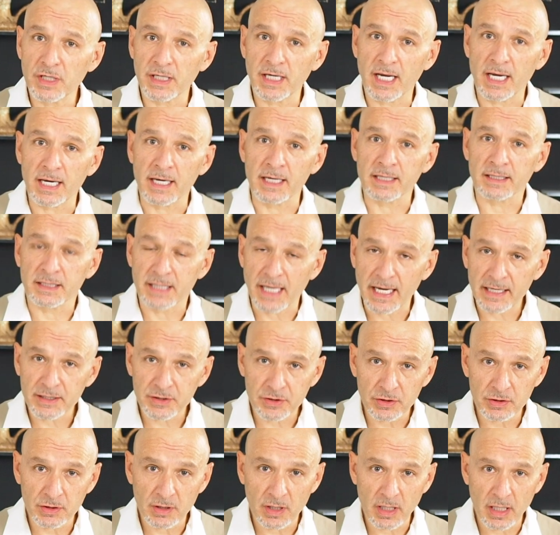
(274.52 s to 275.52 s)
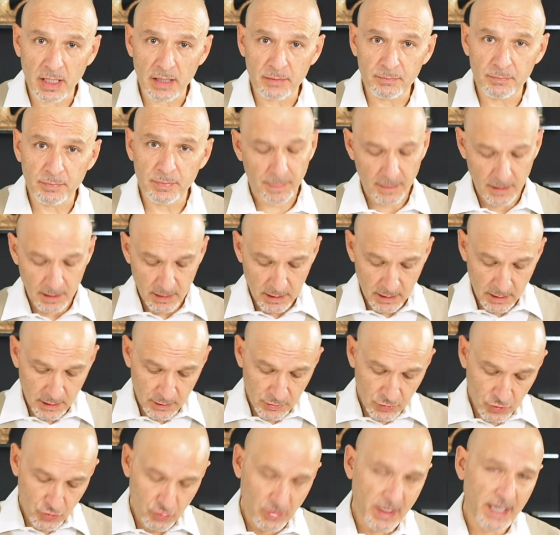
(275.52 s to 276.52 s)
an induction hob,
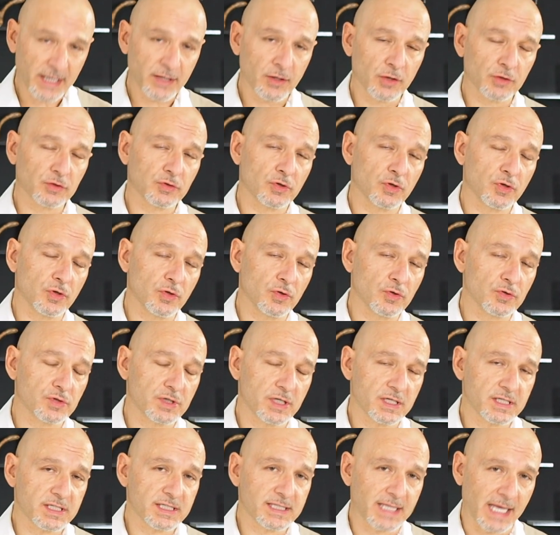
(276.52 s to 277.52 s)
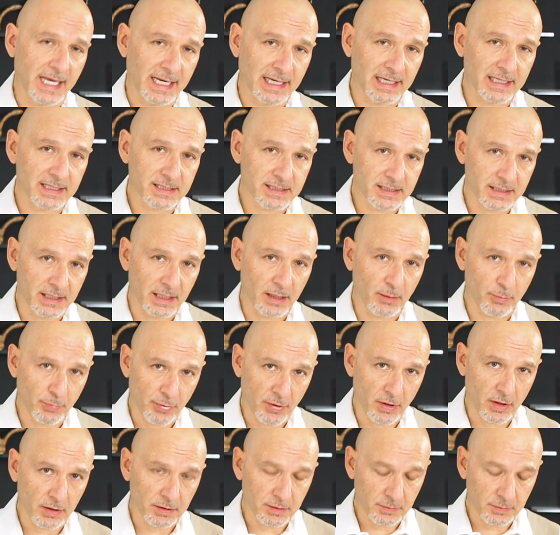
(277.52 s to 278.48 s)
try not to use a stainless steel pot